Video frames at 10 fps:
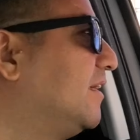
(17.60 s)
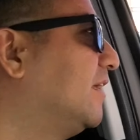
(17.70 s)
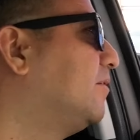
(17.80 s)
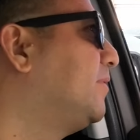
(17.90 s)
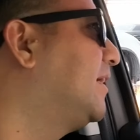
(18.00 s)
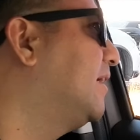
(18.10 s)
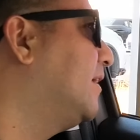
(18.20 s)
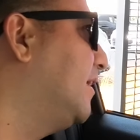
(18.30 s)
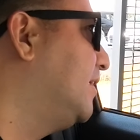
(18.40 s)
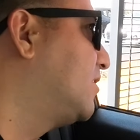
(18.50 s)
let me get
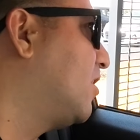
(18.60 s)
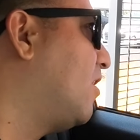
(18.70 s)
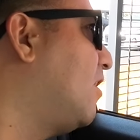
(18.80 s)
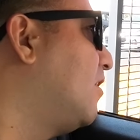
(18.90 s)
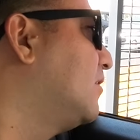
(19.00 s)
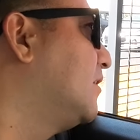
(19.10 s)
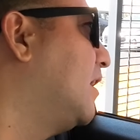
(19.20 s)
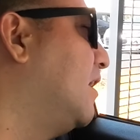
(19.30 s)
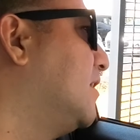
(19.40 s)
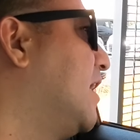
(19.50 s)
a tall
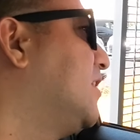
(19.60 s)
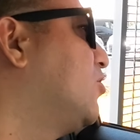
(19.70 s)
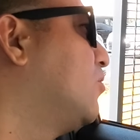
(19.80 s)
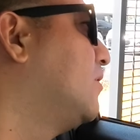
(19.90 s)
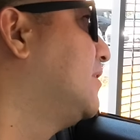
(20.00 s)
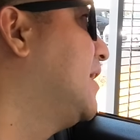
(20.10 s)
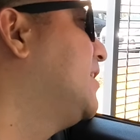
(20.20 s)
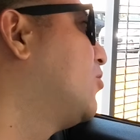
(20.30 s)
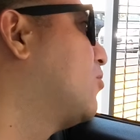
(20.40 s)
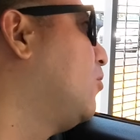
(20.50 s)
uh, nitro,
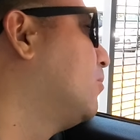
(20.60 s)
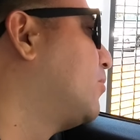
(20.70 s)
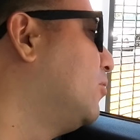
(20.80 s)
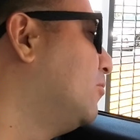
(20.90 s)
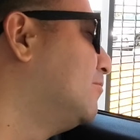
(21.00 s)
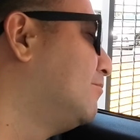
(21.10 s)
nitro 4 boot.